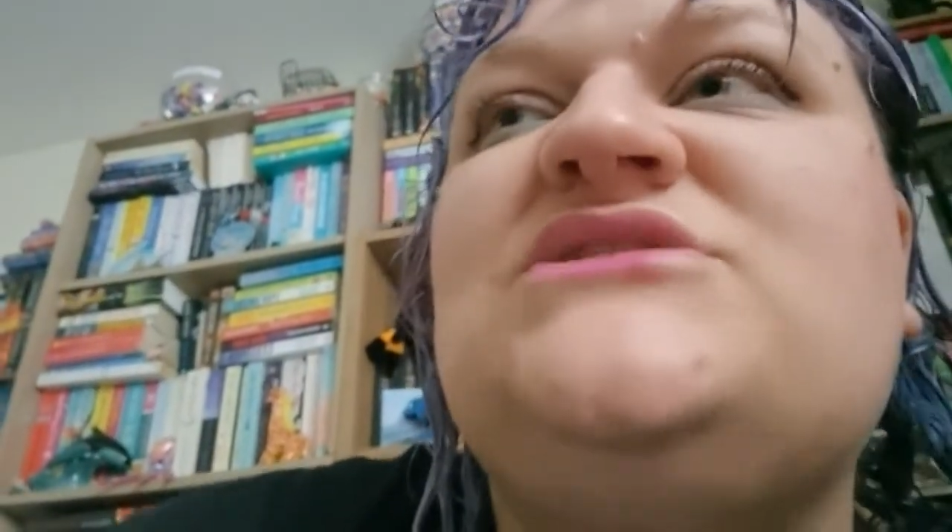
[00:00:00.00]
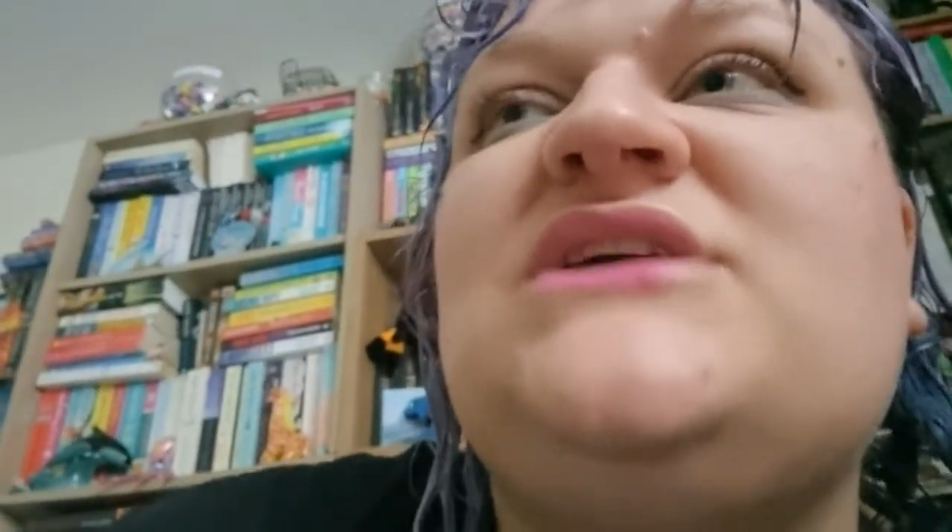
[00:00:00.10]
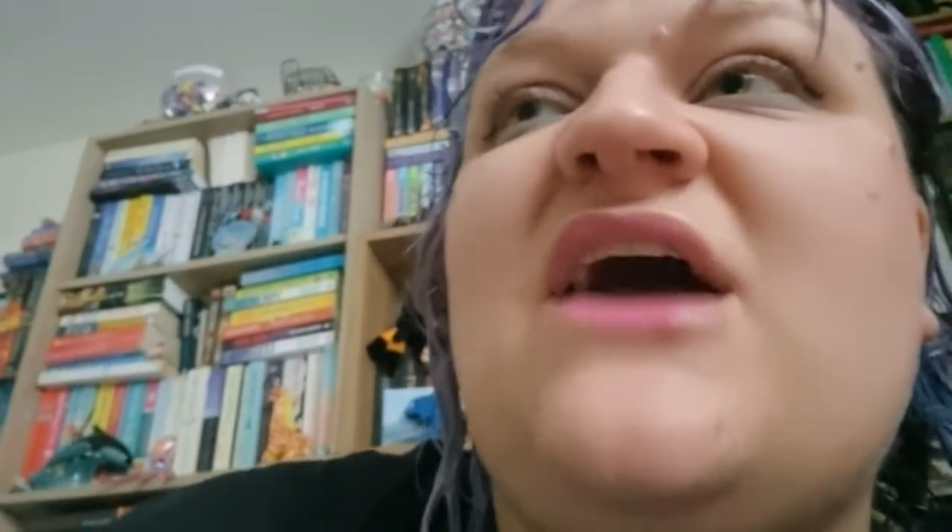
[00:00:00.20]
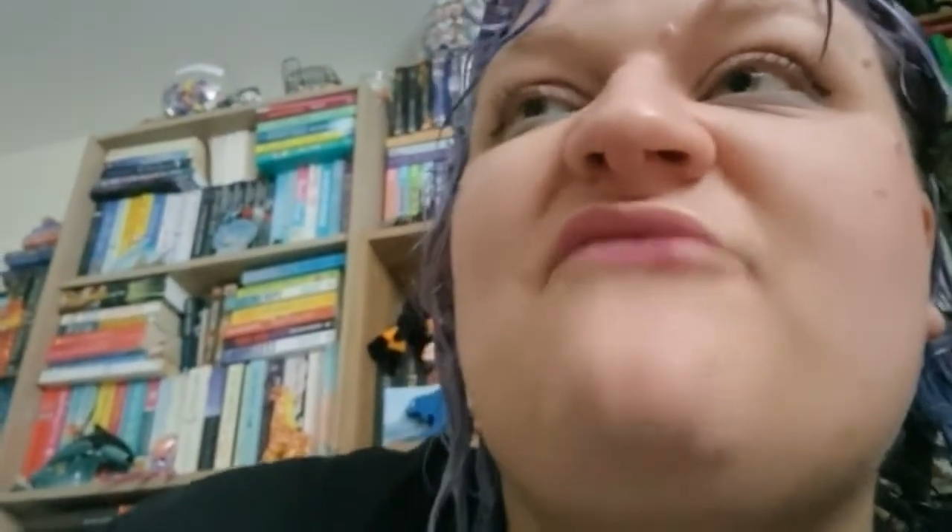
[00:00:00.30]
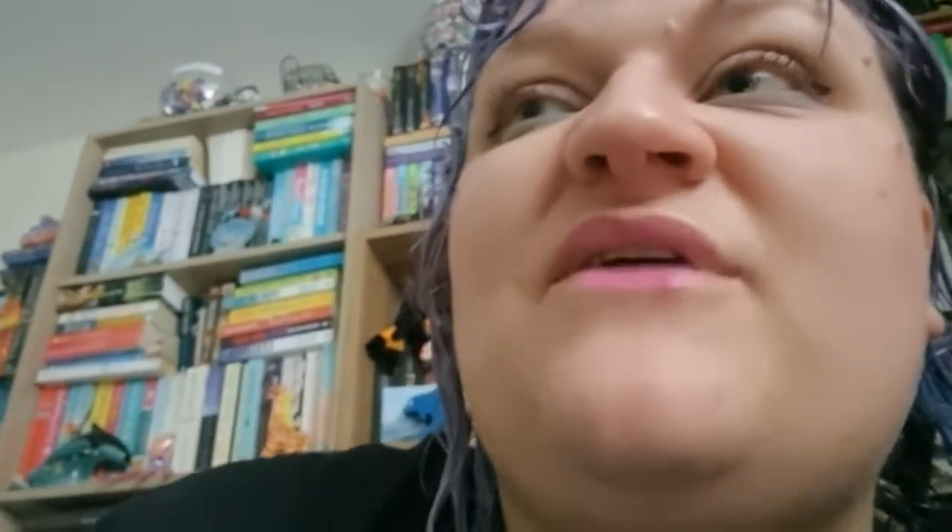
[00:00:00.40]

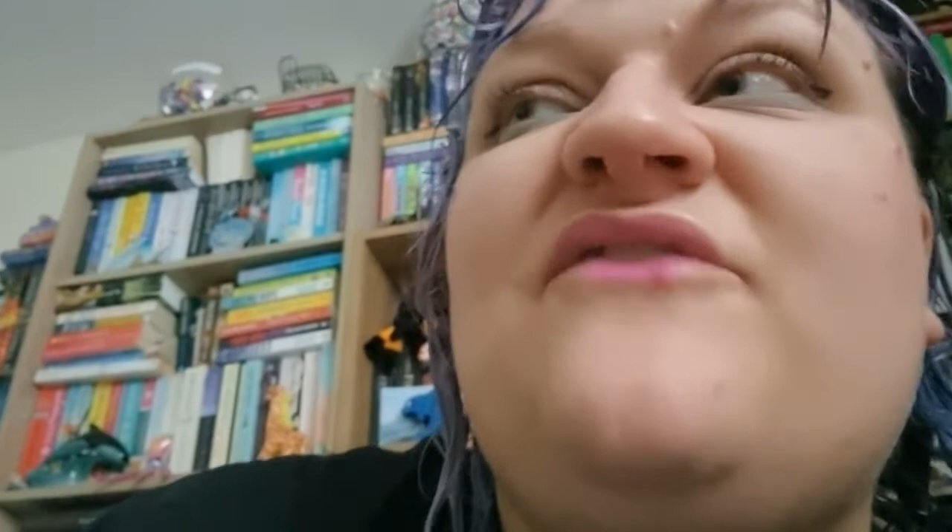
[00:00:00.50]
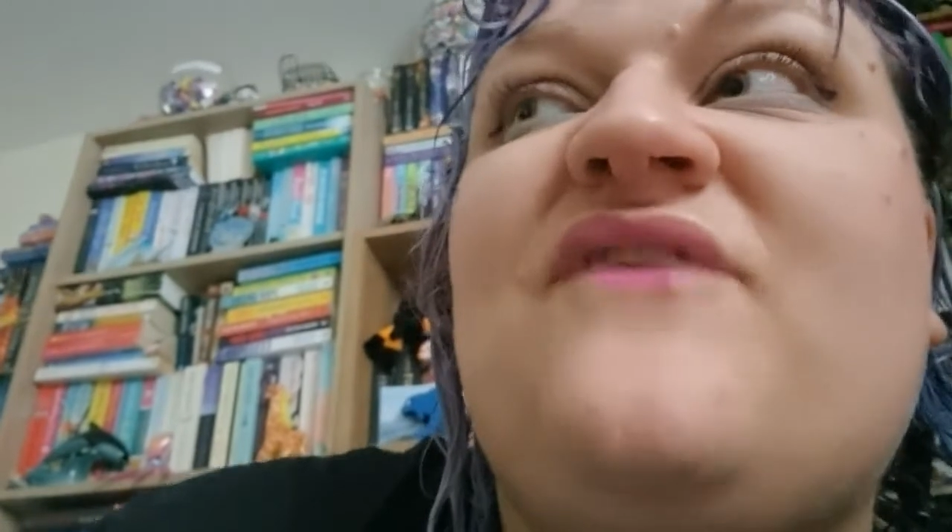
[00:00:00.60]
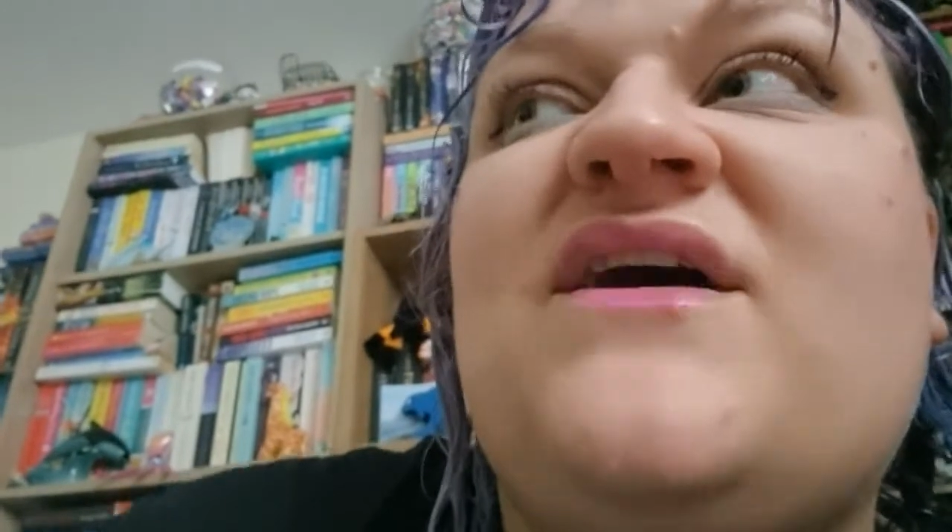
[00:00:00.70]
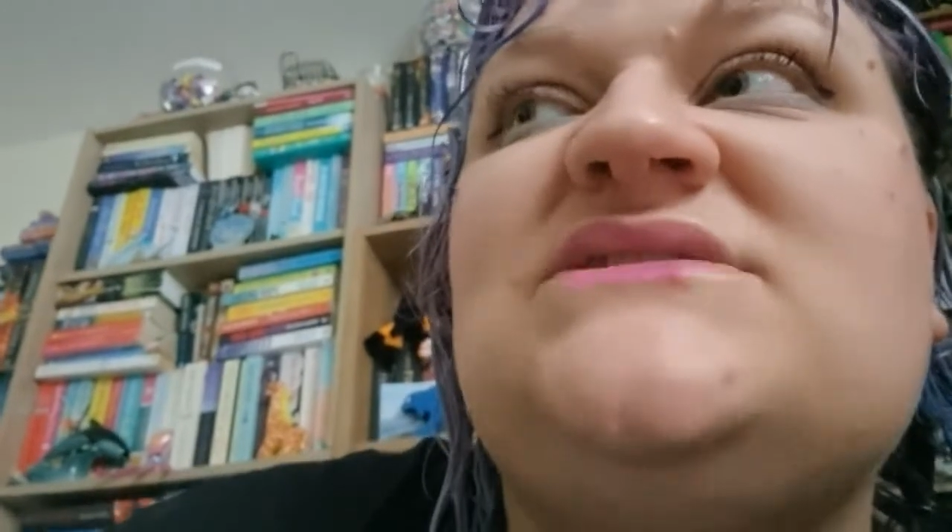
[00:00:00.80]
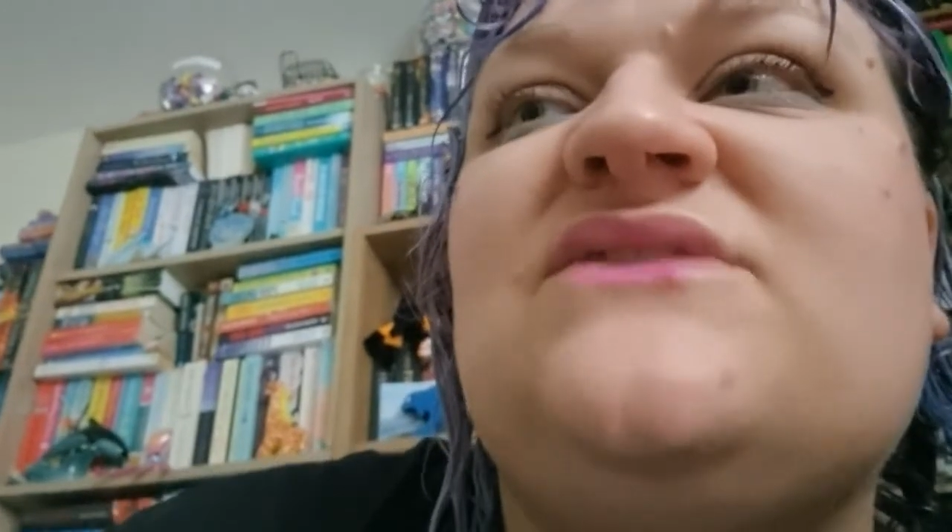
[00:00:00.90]
actually have my
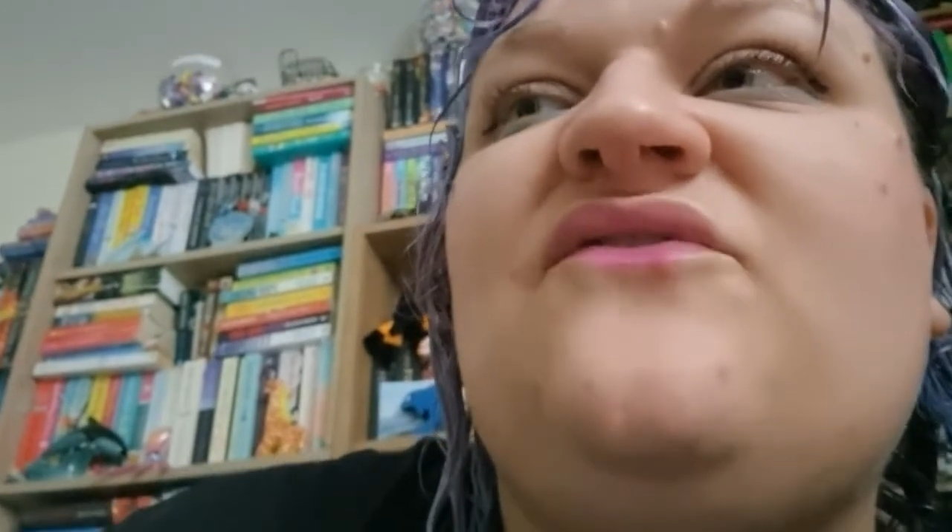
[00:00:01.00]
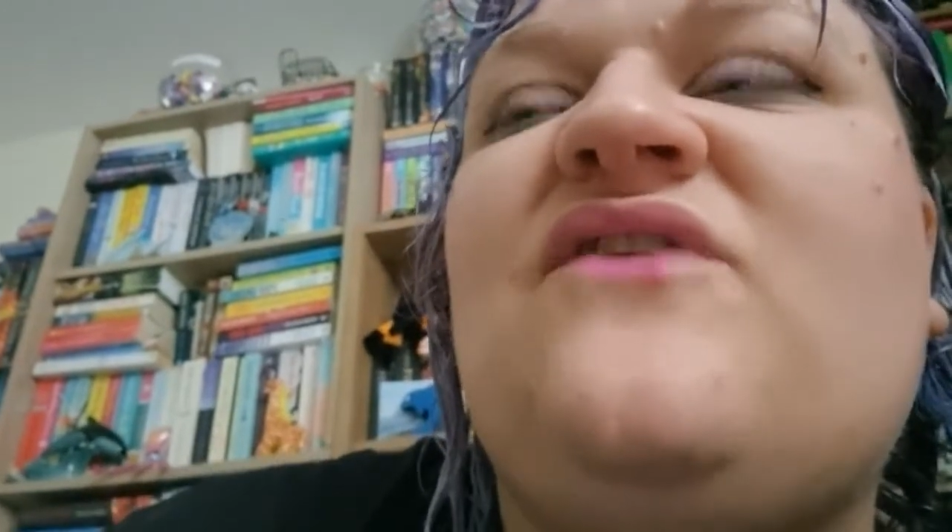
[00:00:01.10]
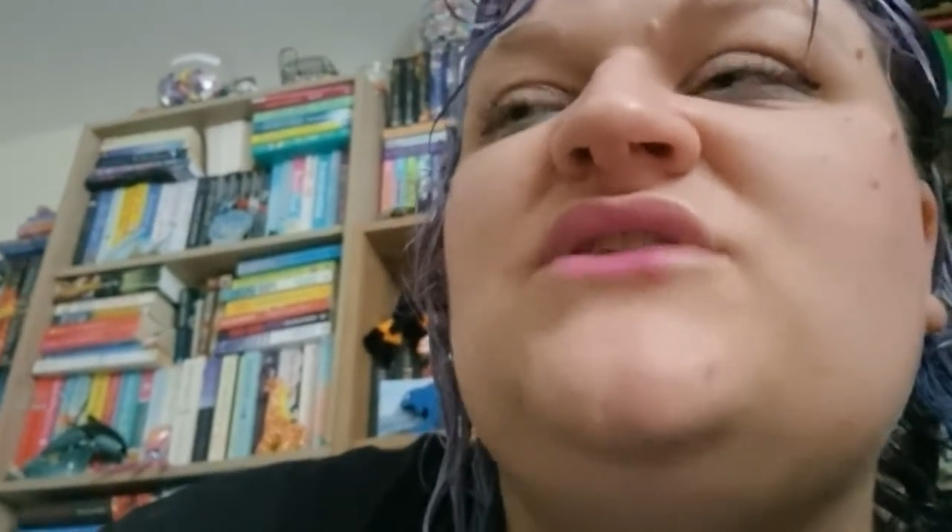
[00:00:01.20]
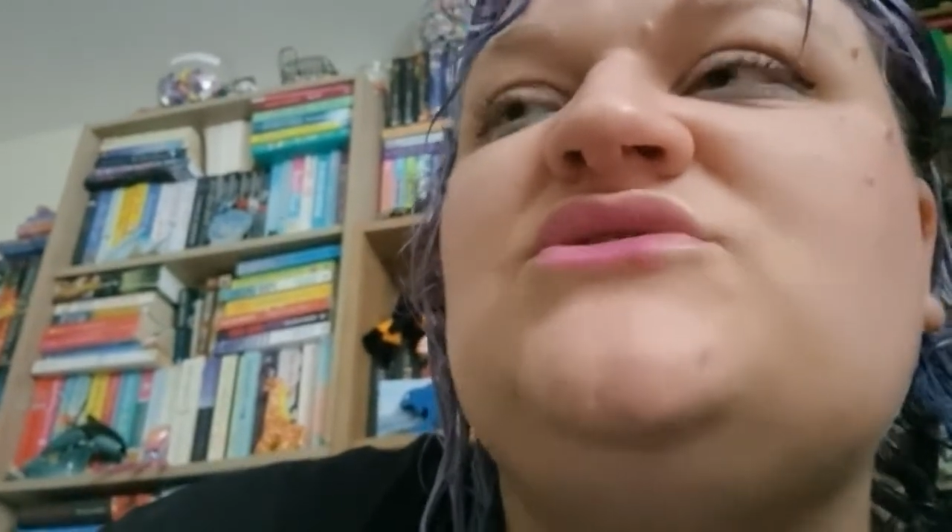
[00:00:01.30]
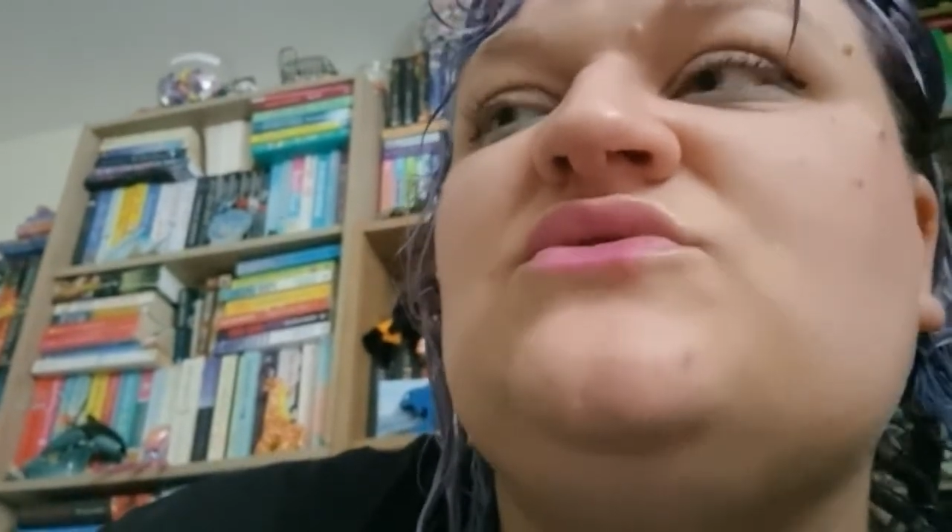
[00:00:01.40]
first ever
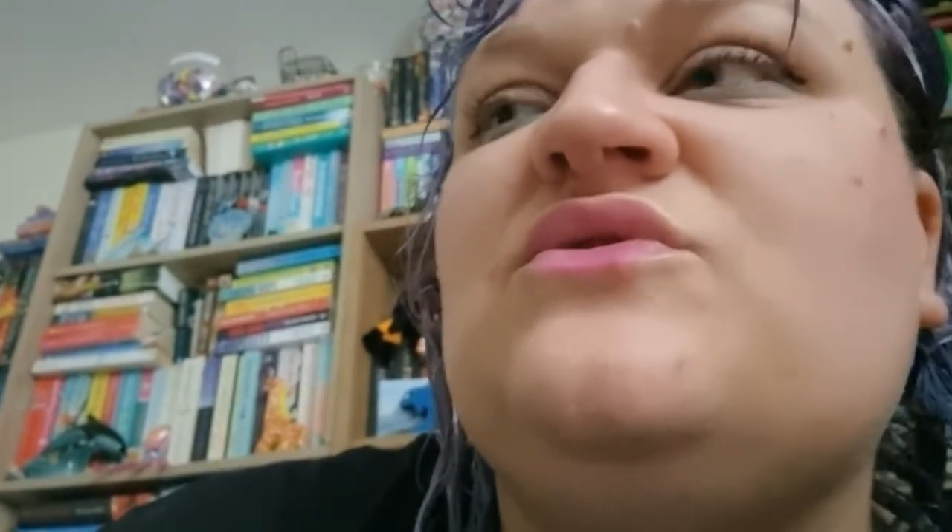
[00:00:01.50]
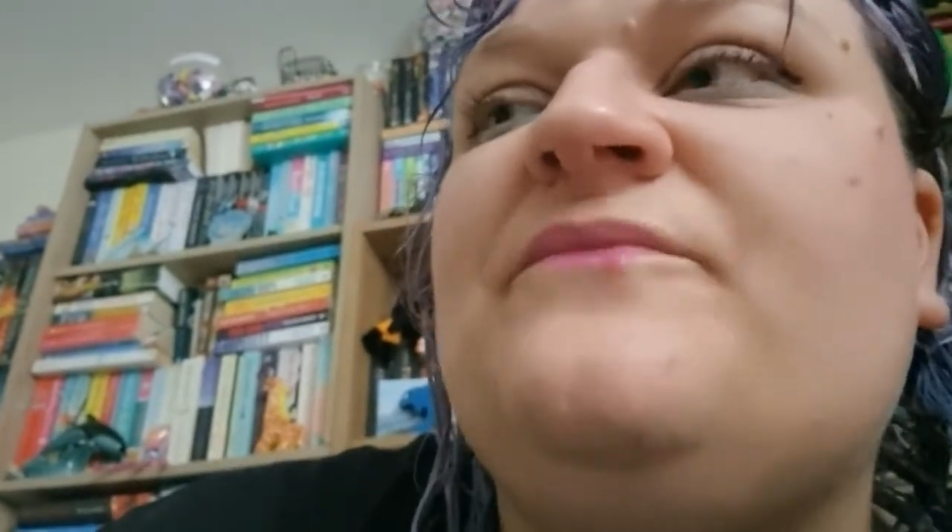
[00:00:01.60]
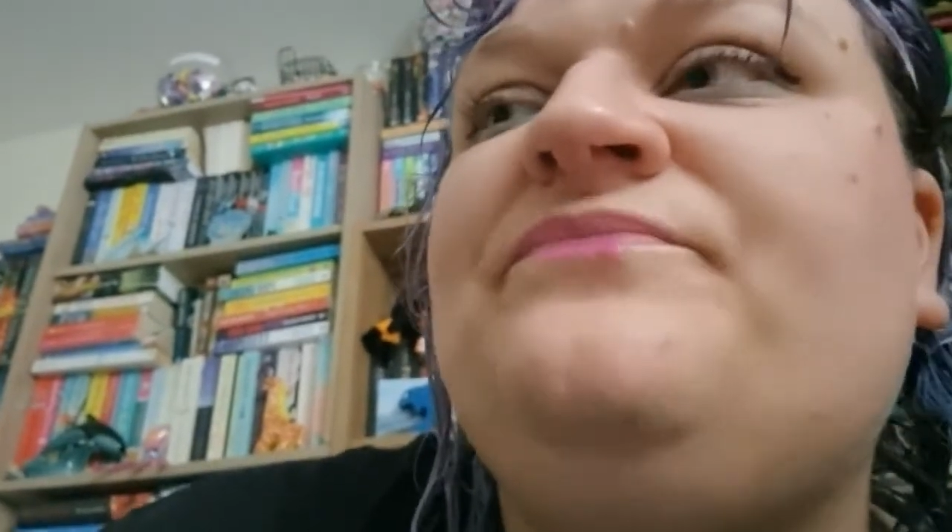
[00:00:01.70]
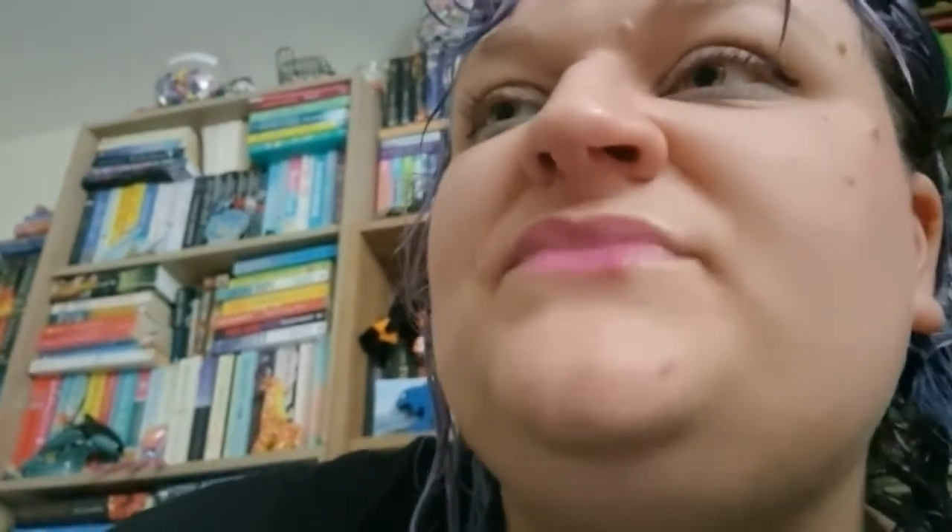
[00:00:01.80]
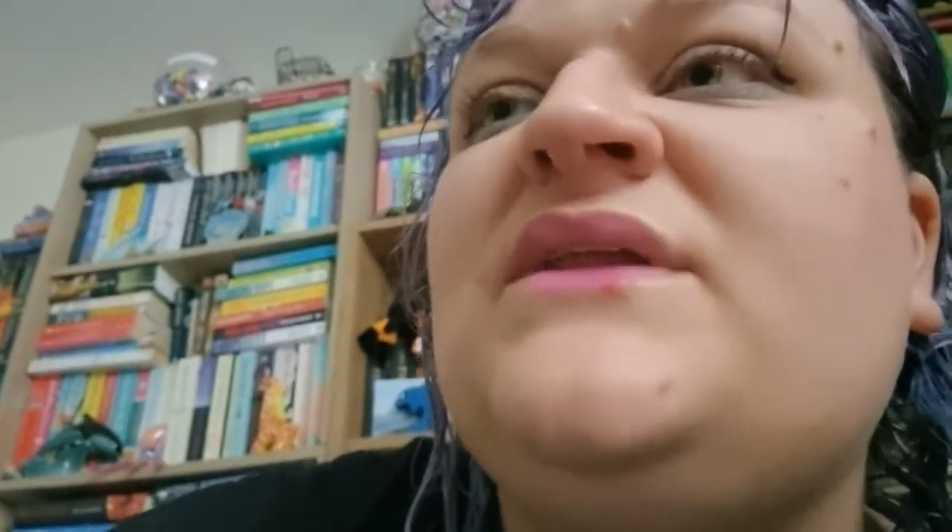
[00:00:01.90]

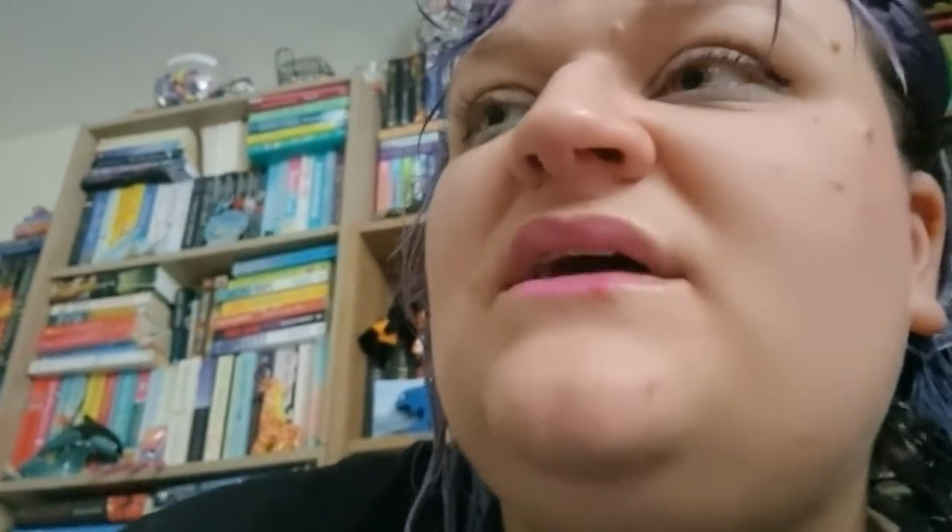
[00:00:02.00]
virtual